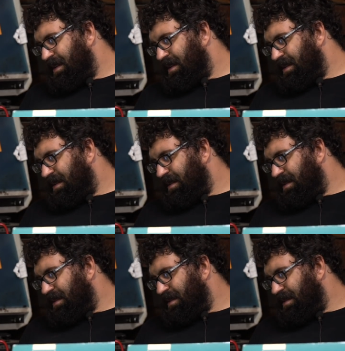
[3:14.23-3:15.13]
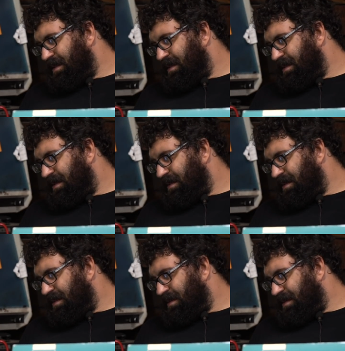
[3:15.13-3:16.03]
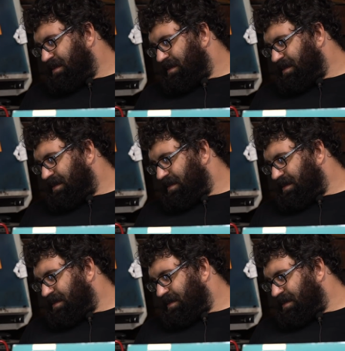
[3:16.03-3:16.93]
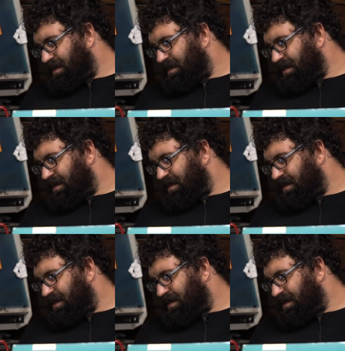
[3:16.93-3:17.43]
[no speech]